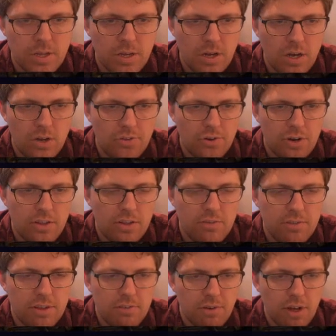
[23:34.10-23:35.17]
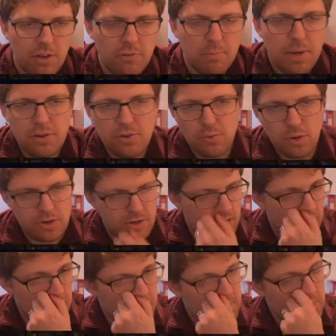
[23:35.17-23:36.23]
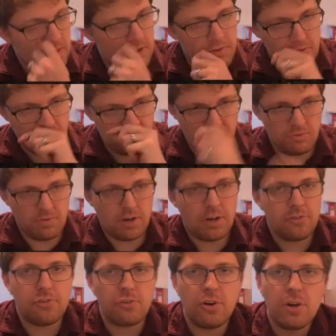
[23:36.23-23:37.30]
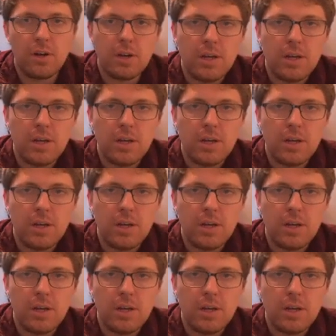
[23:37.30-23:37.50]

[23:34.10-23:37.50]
Alternatively, Frostbite 20 is also very strong.